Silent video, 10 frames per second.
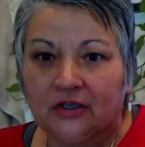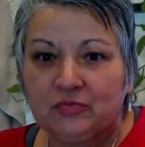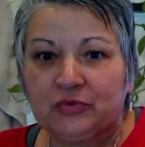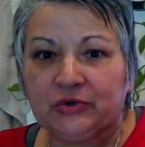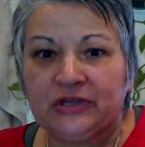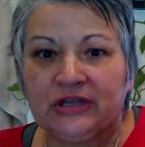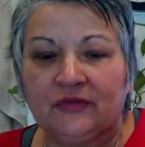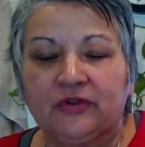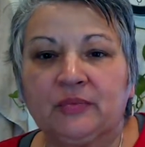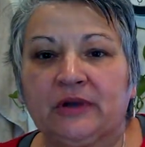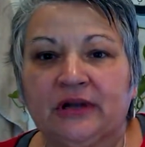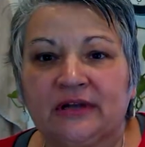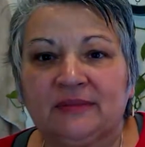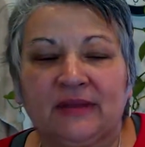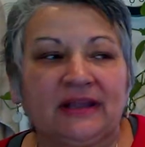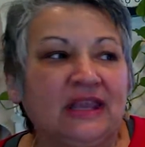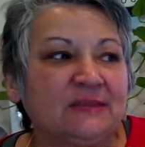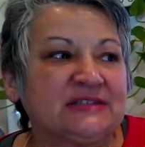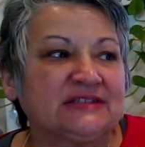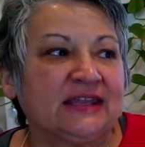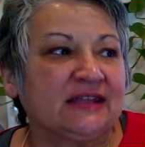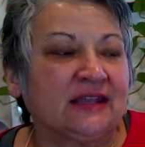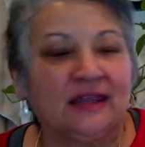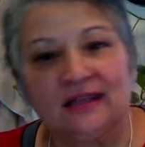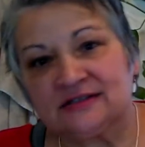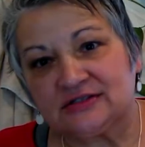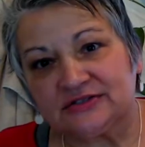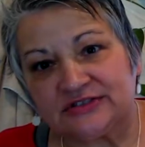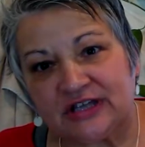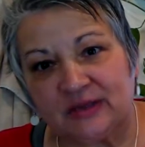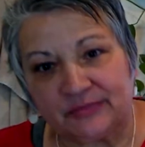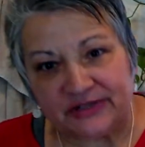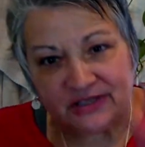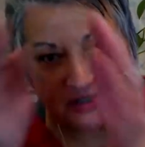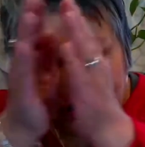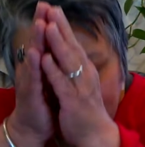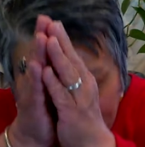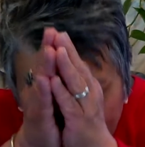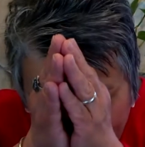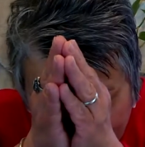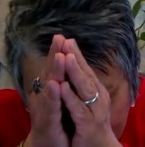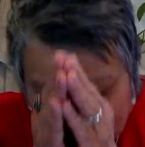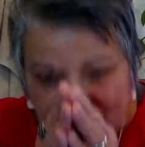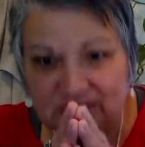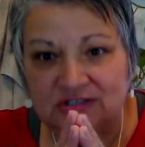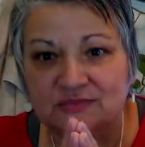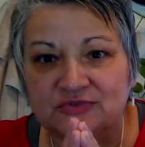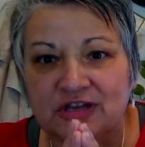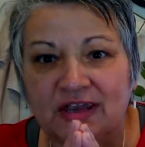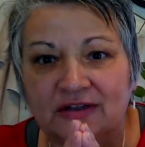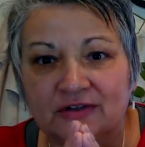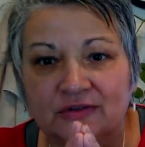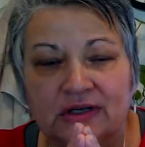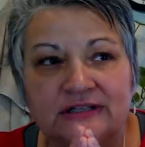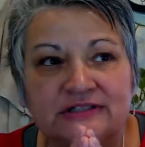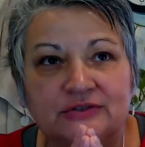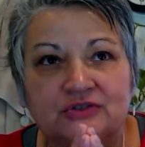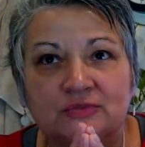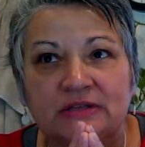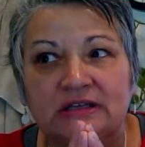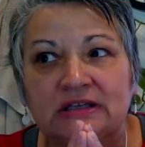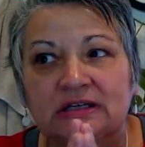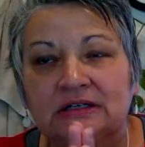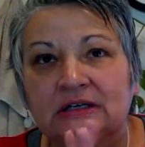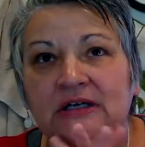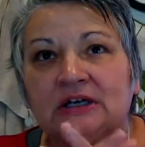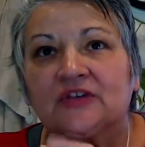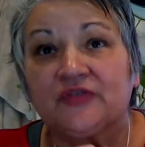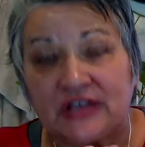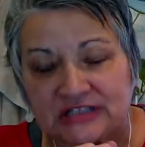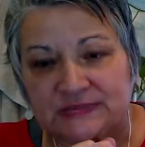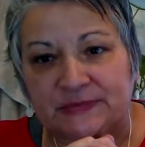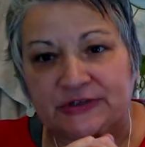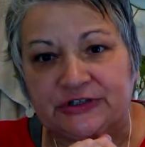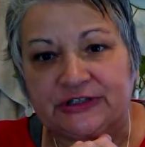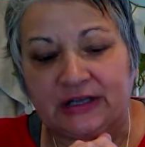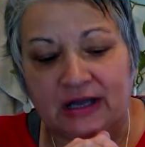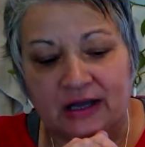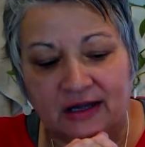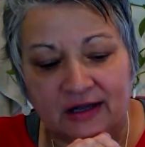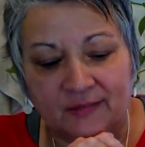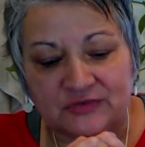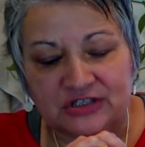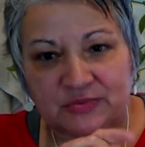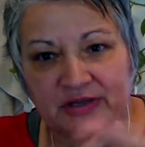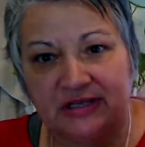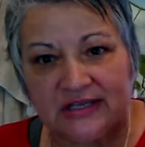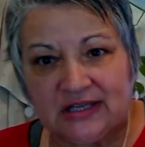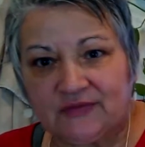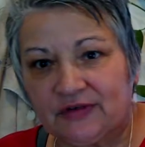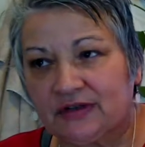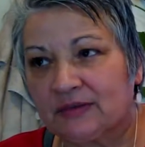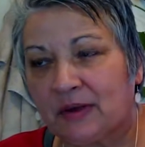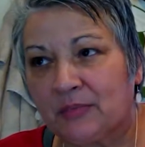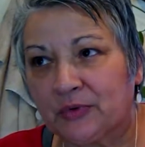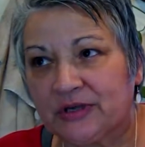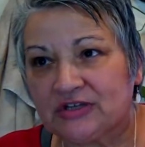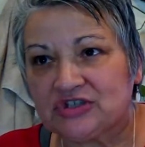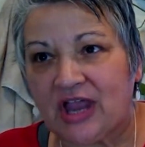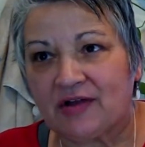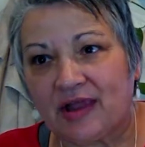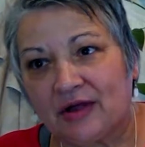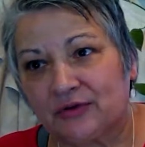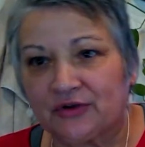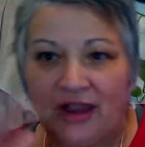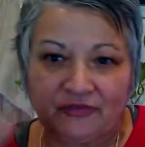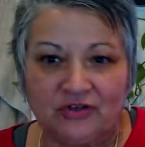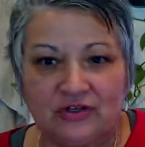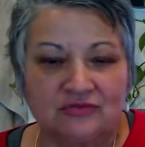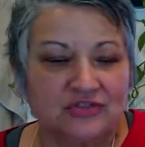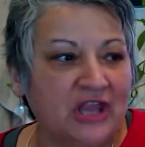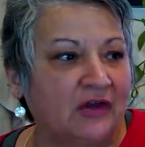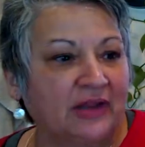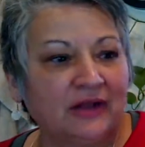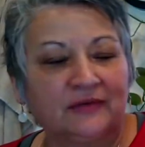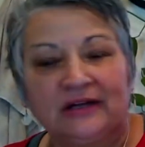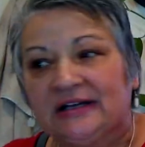Good morning, everyone. My name is Anna Anders Humbly here on this YouTube channel on social media, Facebook. Just wanted to give a morning shout out or afternoon shout out.